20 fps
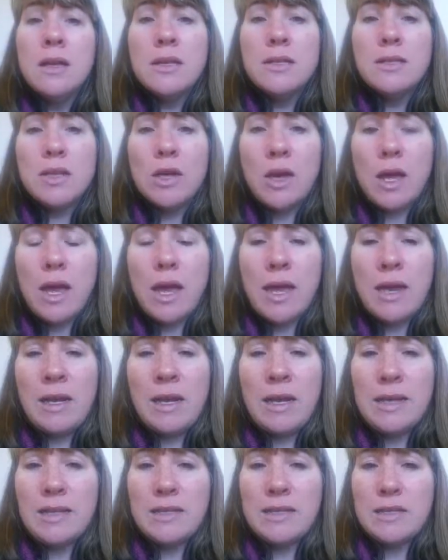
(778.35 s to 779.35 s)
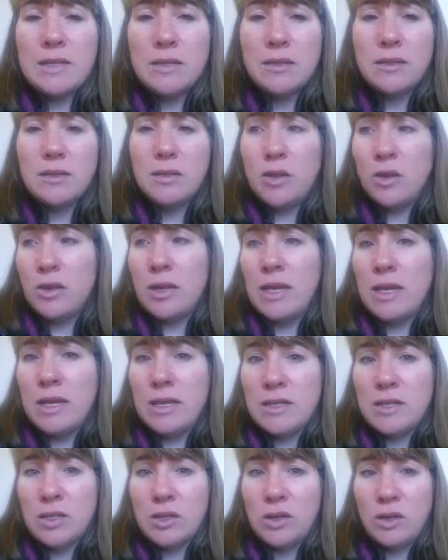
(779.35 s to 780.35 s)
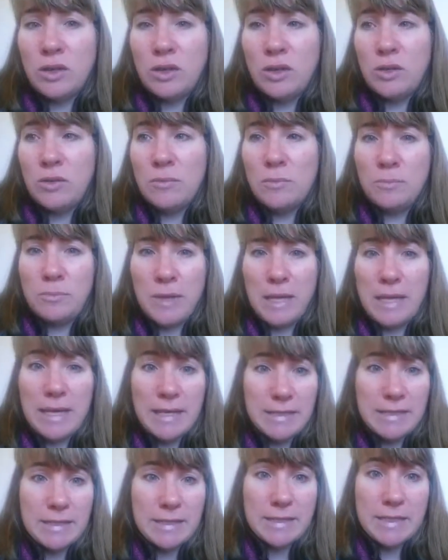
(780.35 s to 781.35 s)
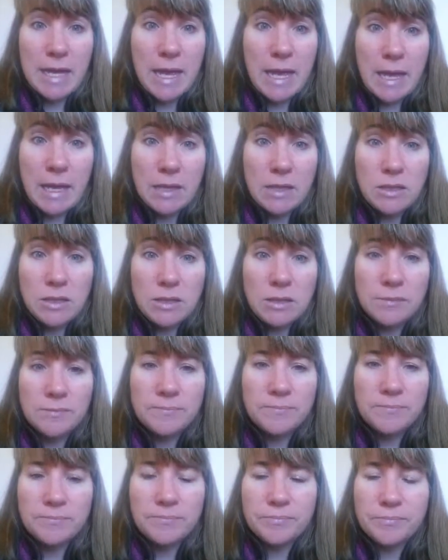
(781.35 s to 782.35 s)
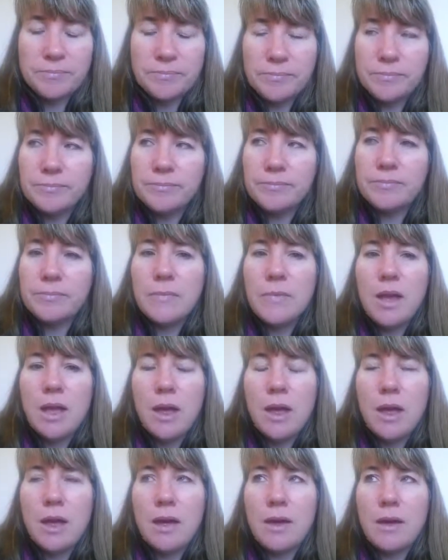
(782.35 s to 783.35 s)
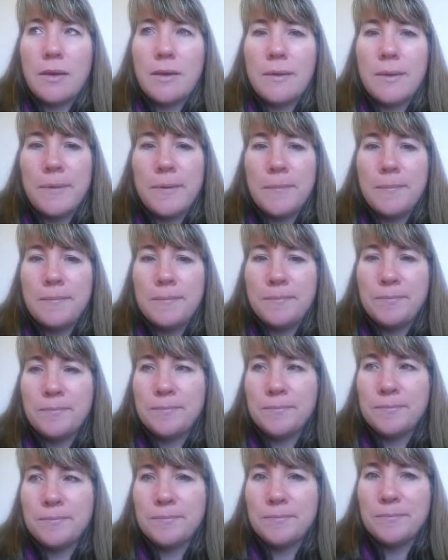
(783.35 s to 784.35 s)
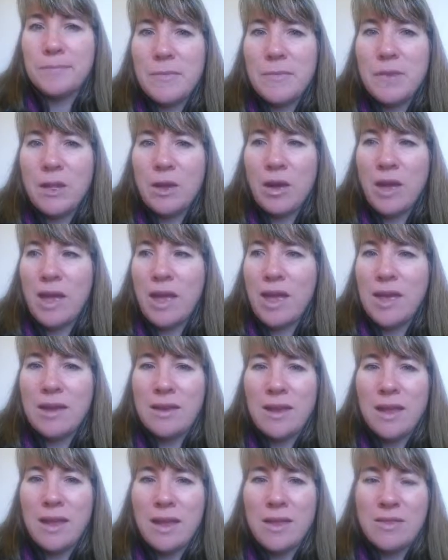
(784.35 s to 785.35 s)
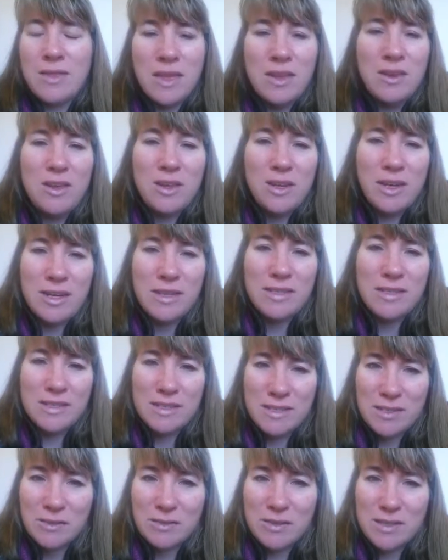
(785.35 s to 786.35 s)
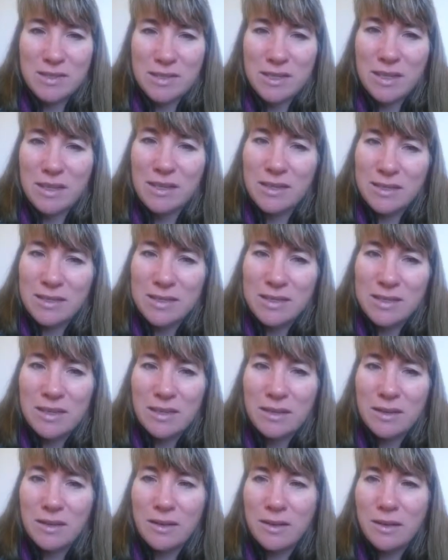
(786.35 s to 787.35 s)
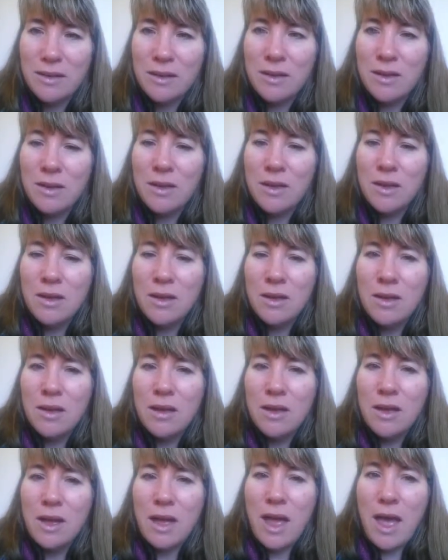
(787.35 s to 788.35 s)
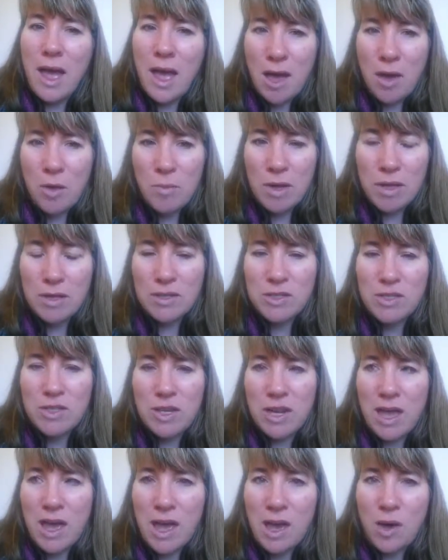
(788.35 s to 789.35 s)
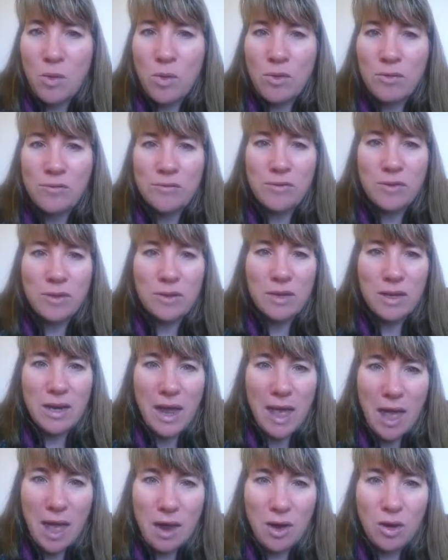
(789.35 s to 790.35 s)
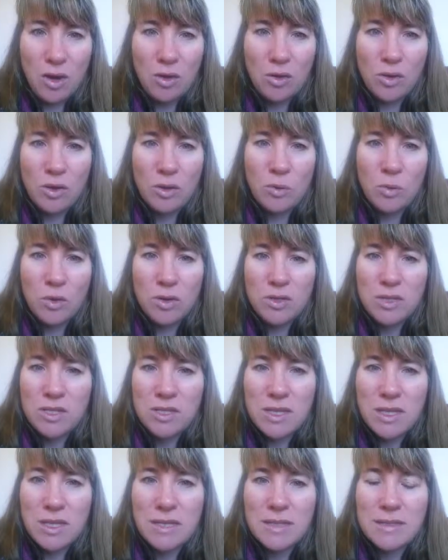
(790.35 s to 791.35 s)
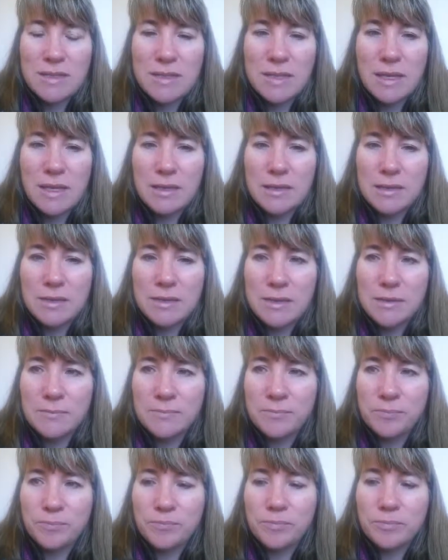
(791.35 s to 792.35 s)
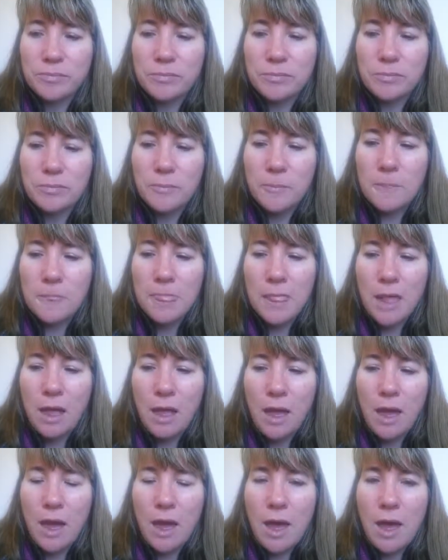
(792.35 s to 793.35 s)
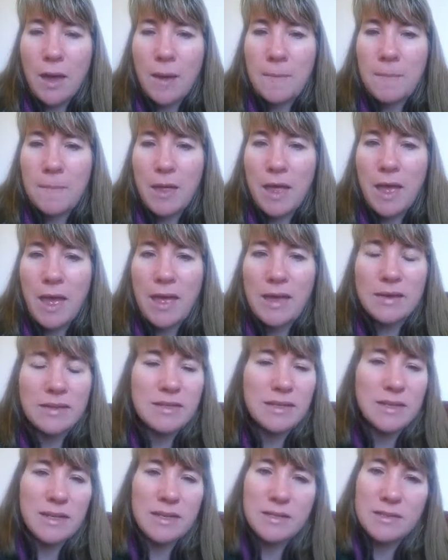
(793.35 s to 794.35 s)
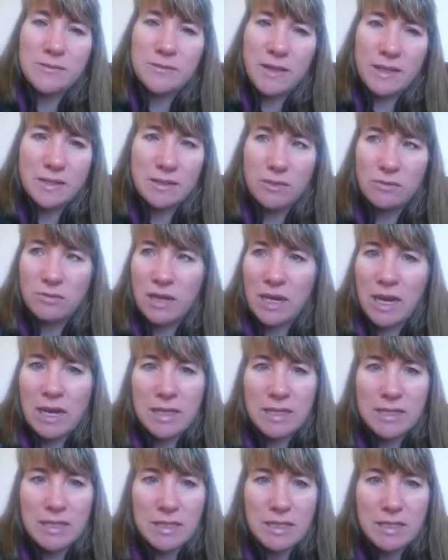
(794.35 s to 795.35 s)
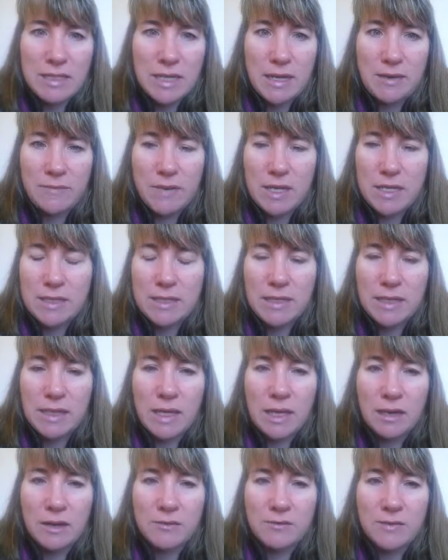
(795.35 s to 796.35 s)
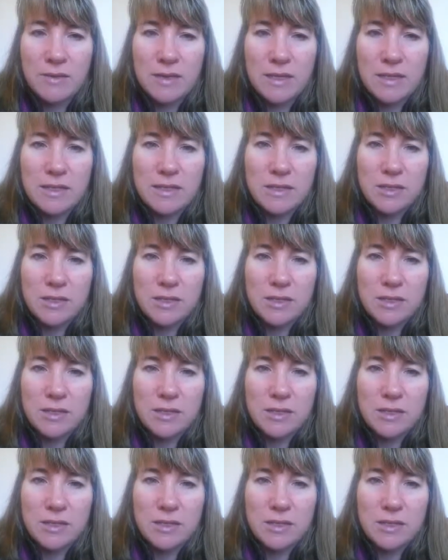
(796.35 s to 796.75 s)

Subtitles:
So unless you're here to be entertained, you know, and then you need to seriously consider how much and how often and how long you watch these things. And let's face it, reality TV is a killer for this.